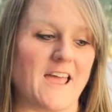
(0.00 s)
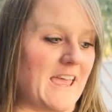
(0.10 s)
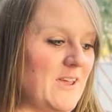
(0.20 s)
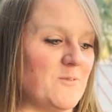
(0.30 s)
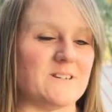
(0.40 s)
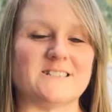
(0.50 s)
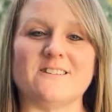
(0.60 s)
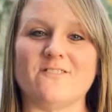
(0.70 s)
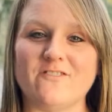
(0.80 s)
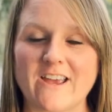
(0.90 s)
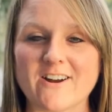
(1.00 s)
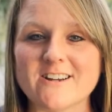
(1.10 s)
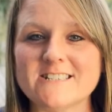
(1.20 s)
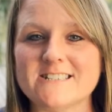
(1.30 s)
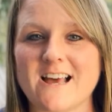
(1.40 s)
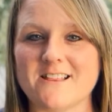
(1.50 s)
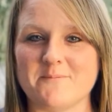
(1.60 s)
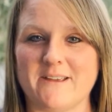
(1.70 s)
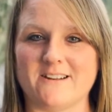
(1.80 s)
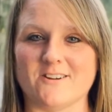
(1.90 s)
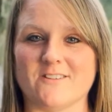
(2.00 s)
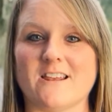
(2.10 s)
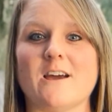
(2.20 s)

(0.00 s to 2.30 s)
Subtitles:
It was the very salamander that